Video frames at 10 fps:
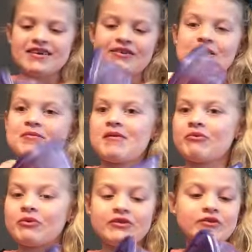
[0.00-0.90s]
so I'm never
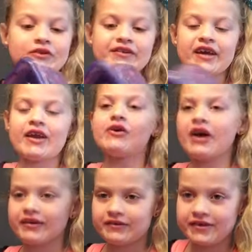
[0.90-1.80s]
going to do this again.
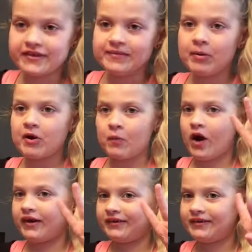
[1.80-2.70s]
Okay, so this is part
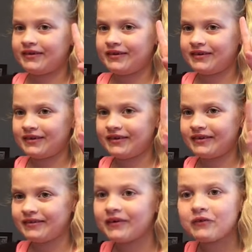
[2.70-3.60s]
one
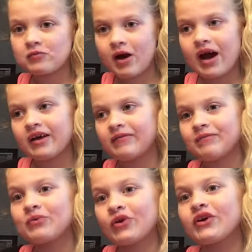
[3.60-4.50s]
for my
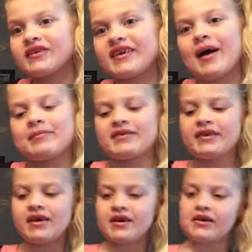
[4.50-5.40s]
pretty good slimes.
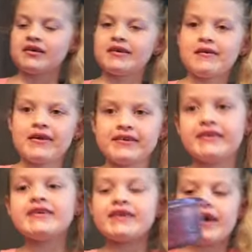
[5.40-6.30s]
So this
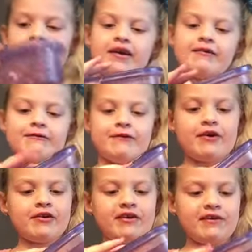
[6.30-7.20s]
is a
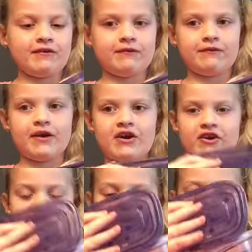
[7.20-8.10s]
very,
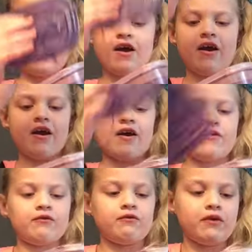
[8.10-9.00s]
very,
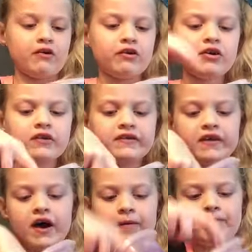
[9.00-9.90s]
very good
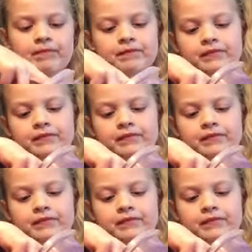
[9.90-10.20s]
slime,